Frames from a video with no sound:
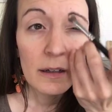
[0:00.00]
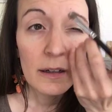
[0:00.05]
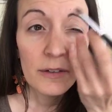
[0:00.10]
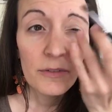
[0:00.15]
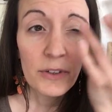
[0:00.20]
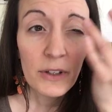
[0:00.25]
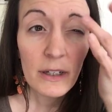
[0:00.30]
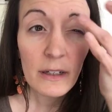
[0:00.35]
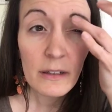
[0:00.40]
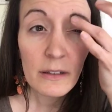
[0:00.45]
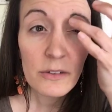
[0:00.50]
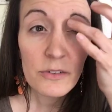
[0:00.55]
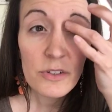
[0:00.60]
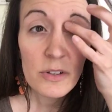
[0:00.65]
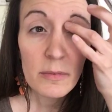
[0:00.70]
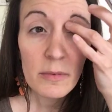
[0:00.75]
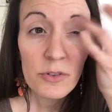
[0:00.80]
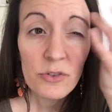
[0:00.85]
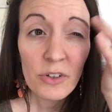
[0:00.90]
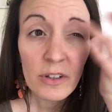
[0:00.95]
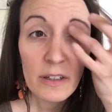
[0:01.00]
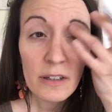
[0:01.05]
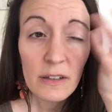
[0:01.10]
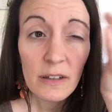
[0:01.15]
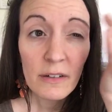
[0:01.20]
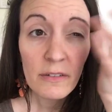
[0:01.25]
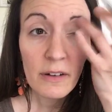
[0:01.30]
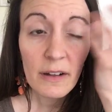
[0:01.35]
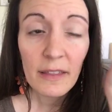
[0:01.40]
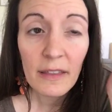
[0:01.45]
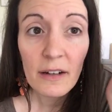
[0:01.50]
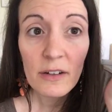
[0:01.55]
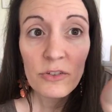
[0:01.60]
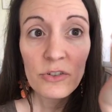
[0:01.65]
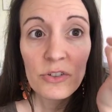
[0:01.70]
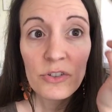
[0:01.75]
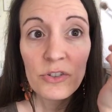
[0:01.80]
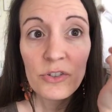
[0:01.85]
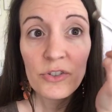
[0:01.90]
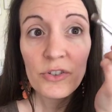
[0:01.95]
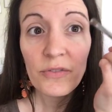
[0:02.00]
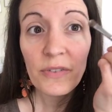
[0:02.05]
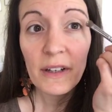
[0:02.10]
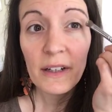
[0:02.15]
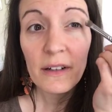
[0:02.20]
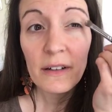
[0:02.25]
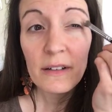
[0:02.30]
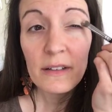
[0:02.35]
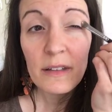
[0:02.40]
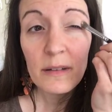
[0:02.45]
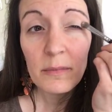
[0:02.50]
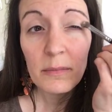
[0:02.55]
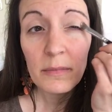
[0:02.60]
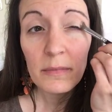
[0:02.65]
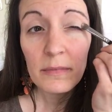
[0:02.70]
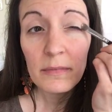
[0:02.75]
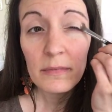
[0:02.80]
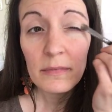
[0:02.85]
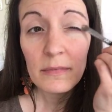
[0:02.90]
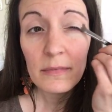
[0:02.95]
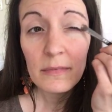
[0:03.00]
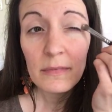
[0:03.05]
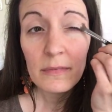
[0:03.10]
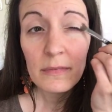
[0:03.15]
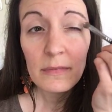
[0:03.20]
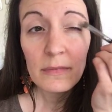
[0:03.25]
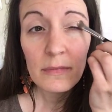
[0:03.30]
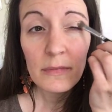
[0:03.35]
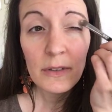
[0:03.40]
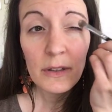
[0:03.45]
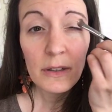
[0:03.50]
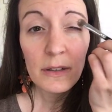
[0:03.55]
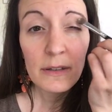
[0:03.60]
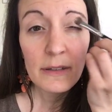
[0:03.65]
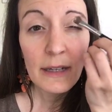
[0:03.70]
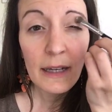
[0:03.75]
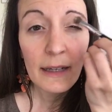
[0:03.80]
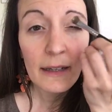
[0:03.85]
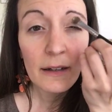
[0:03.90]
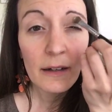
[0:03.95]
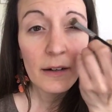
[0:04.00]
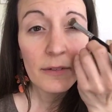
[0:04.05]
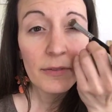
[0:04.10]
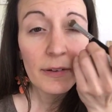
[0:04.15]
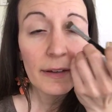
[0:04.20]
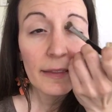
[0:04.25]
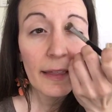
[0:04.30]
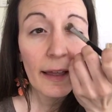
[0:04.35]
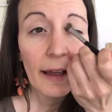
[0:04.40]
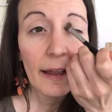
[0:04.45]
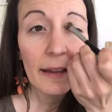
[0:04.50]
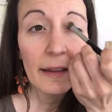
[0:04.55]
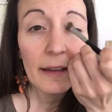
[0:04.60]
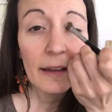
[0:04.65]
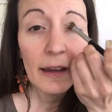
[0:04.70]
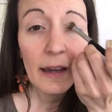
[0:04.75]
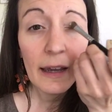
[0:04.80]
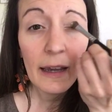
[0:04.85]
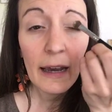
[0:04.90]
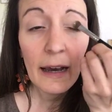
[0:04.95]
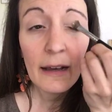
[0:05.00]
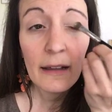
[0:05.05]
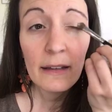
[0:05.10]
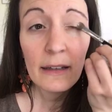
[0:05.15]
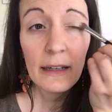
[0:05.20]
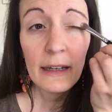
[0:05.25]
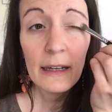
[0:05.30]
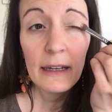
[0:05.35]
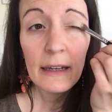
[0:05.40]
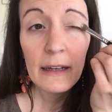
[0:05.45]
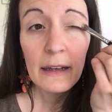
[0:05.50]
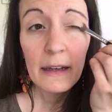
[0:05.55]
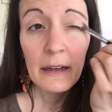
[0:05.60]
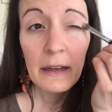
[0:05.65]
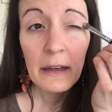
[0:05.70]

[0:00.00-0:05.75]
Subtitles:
If you get a little too much like you did right there, just use your fingers and you can take it off like that. Hey, Allie.